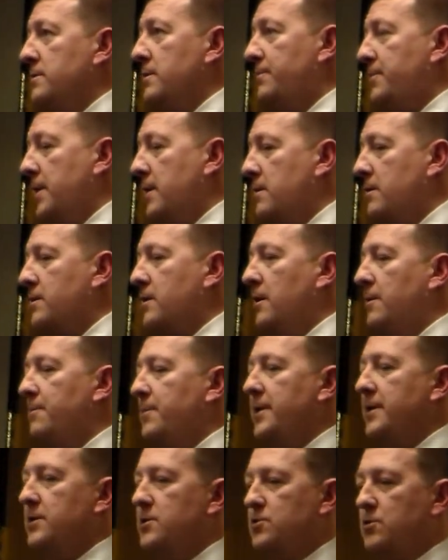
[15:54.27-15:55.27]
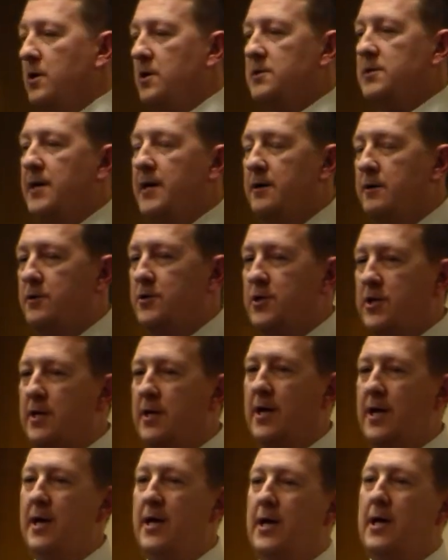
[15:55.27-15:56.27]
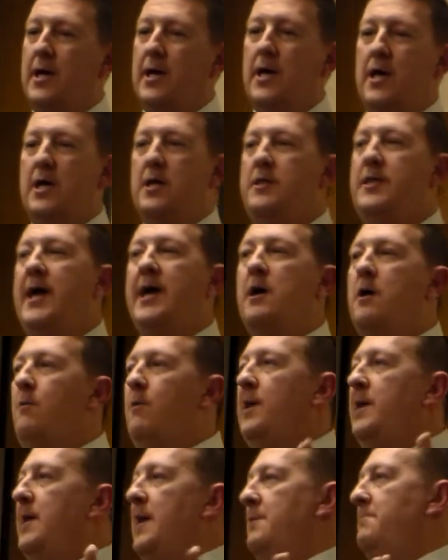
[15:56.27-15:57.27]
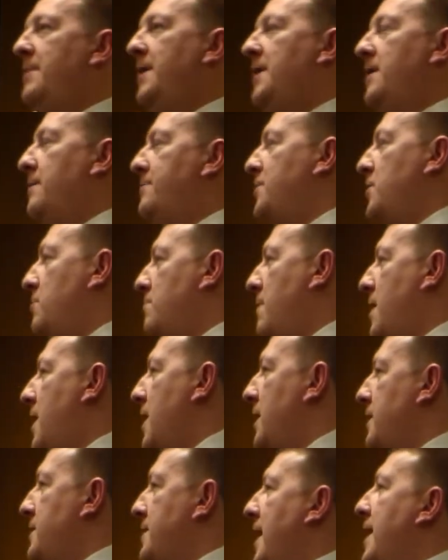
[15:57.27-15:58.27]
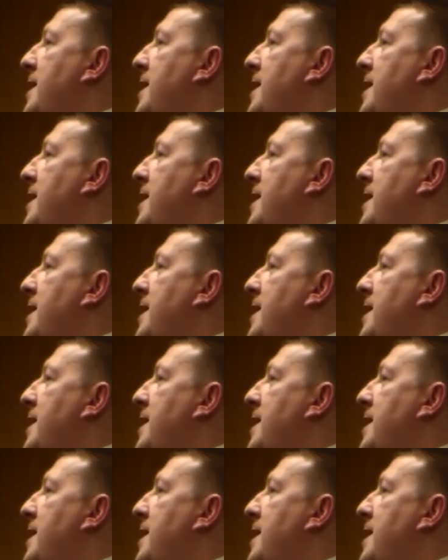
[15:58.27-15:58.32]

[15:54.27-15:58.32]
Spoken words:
the parent company in Trust Energy, they already had made up their mind.